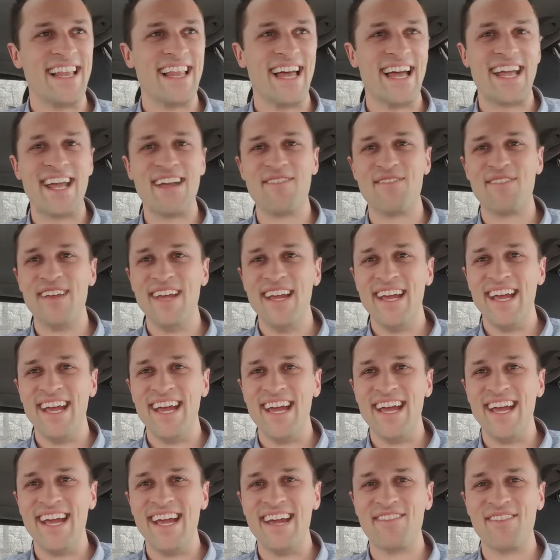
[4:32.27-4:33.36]
like
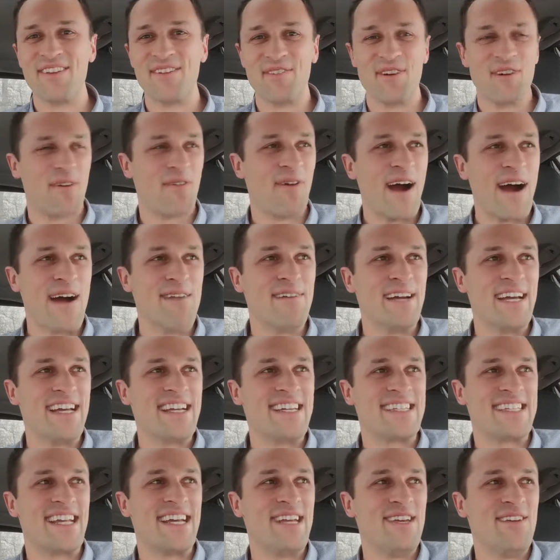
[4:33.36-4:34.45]
if the requirement
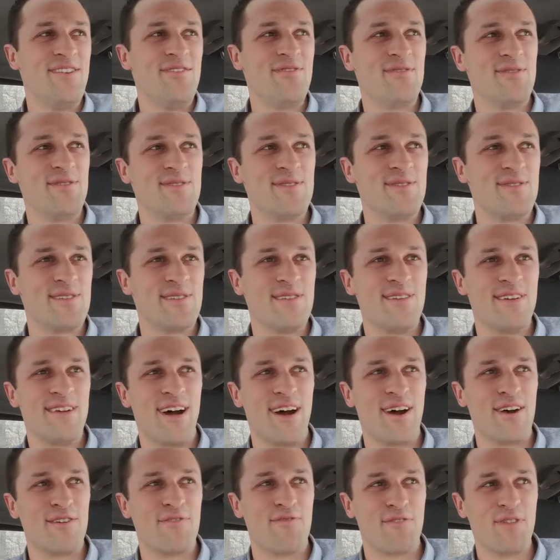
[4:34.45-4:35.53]
is that you
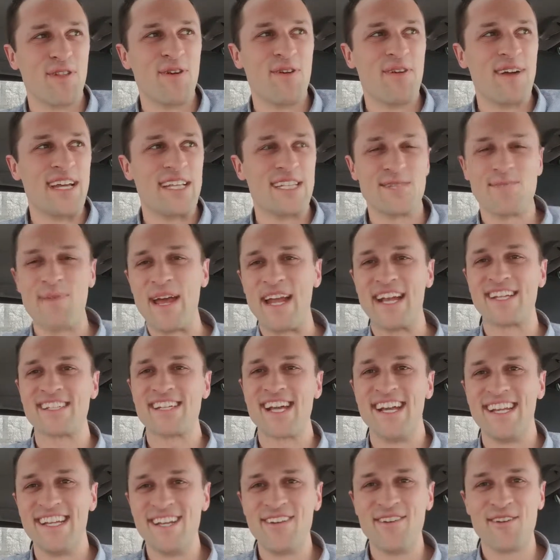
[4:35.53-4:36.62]
are fluent in Spanish
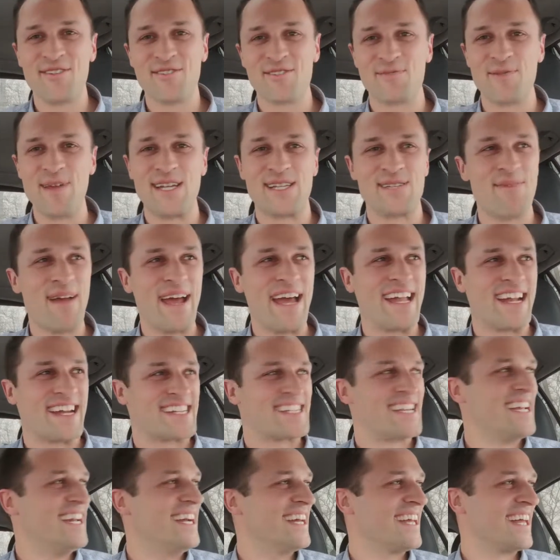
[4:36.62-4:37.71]
and you don't speak
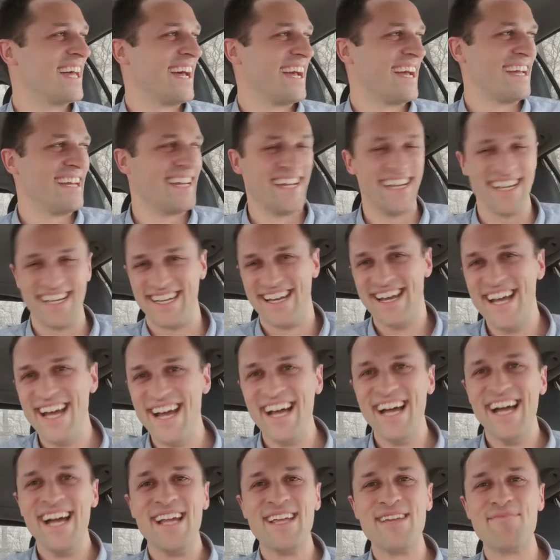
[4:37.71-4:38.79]
Spanish,
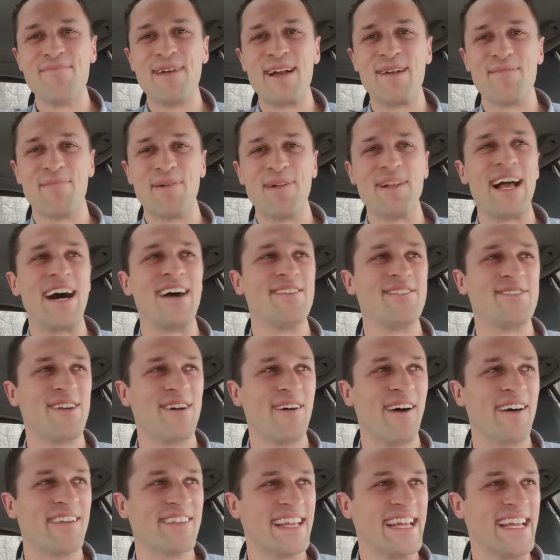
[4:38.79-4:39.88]
you better pull out
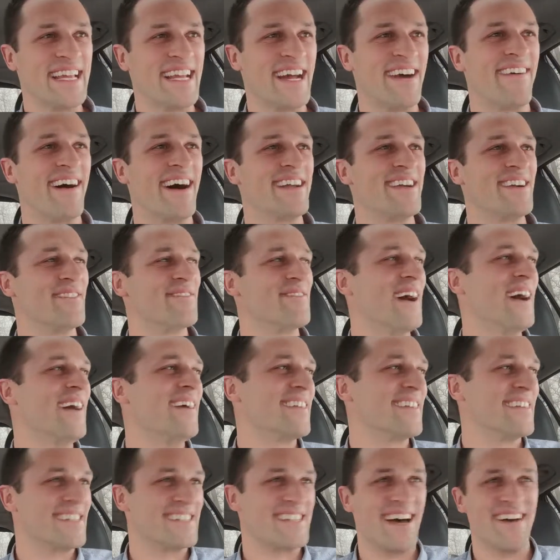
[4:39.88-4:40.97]
Duolingo on your
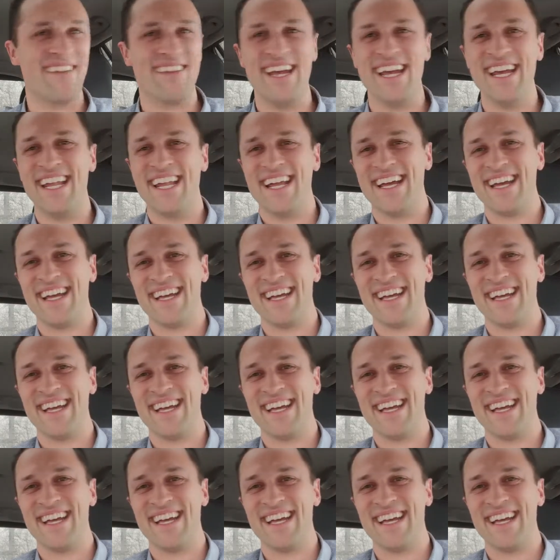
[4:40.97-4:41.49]
phone or something.